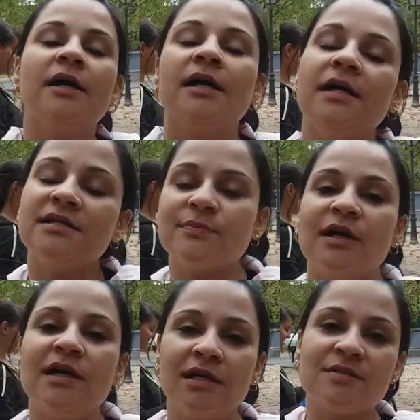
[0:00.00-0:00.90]
Okay, it's
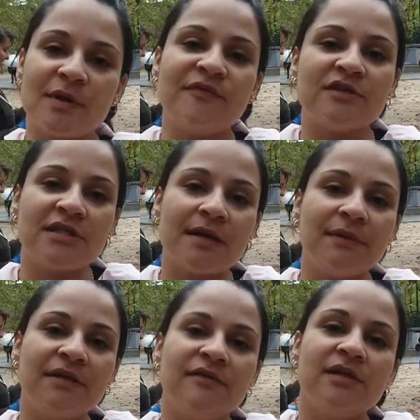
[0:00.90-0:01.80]
my first time
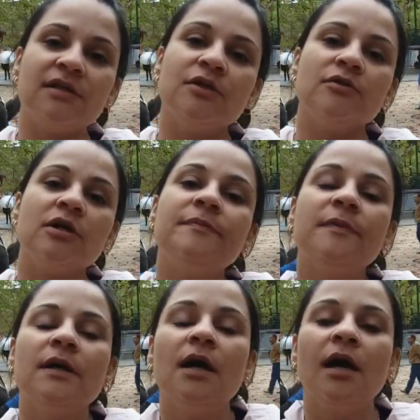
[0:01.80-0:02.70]
living in Europe,
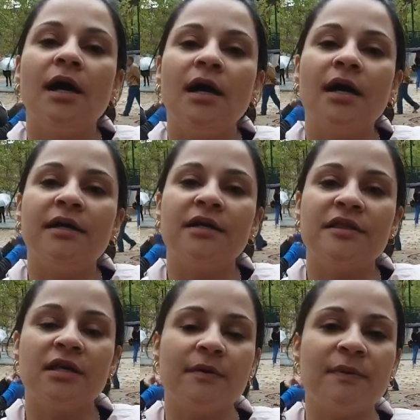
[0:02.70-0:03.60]
and I
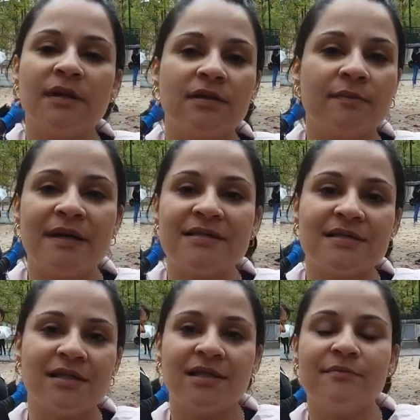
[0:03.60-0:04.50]
think I picked the best
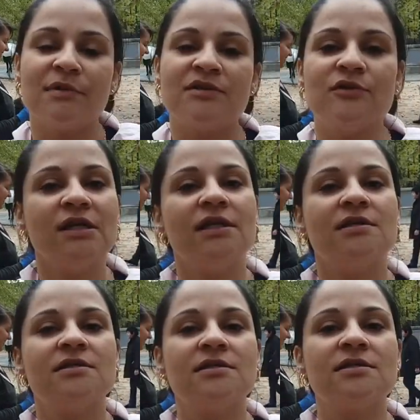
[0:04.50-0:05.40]
city. Madrid
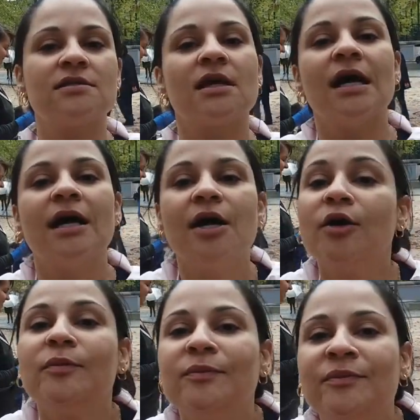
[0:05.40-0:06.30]
is
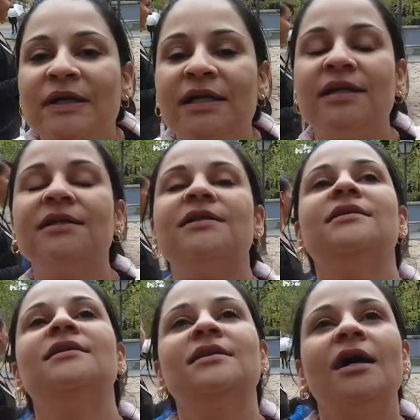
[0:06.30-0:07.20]
calm and
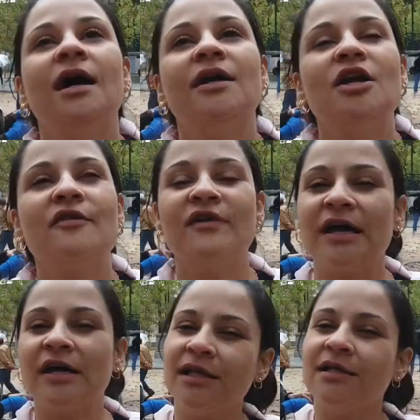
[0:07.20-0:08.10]
not
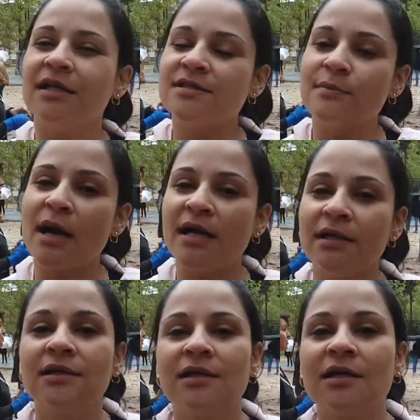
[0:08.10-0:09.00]
violent as my